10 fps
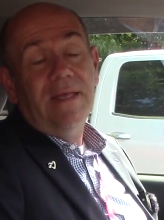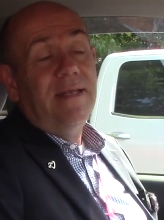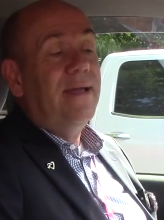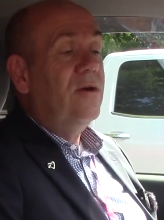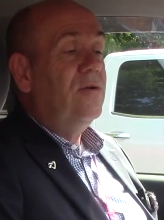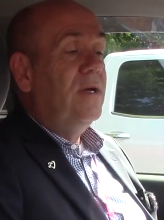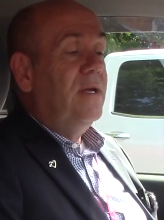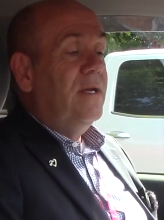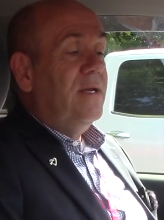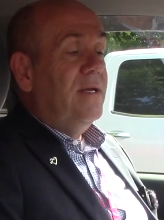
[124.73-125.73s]
Now,
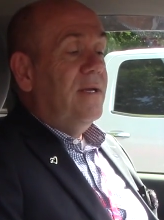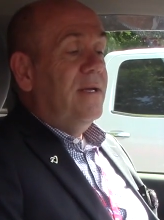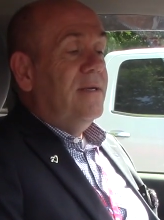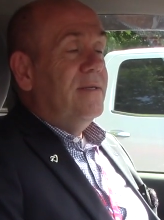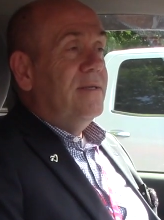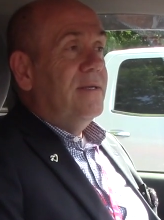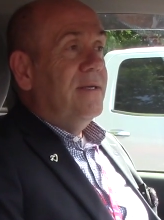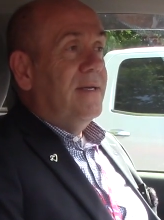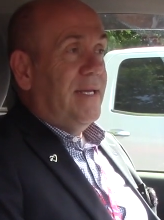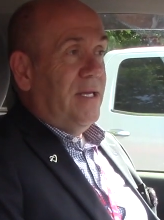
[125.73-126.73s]

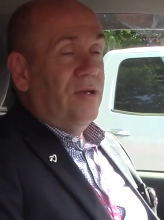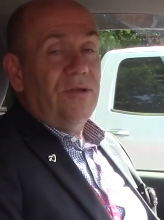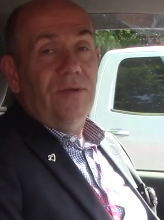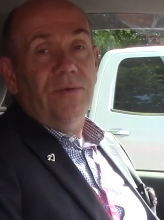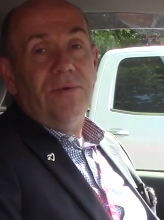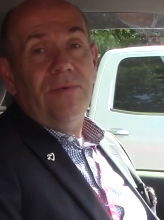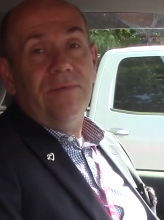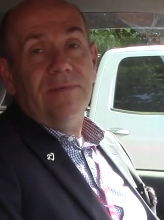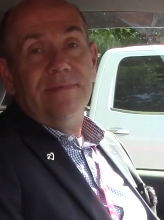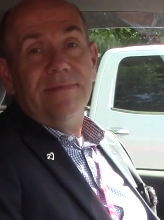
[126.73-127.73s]
can you do
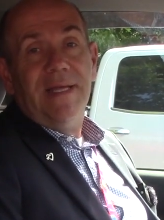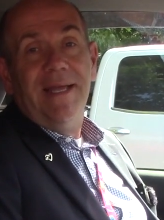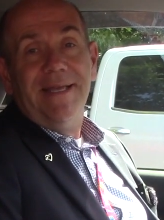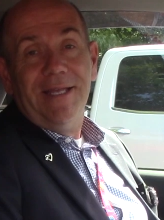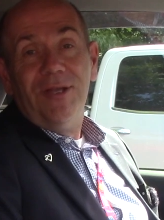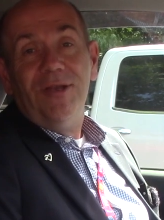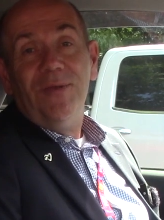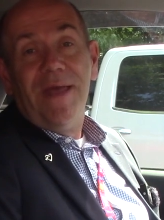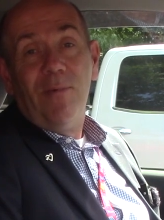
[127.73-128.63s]
that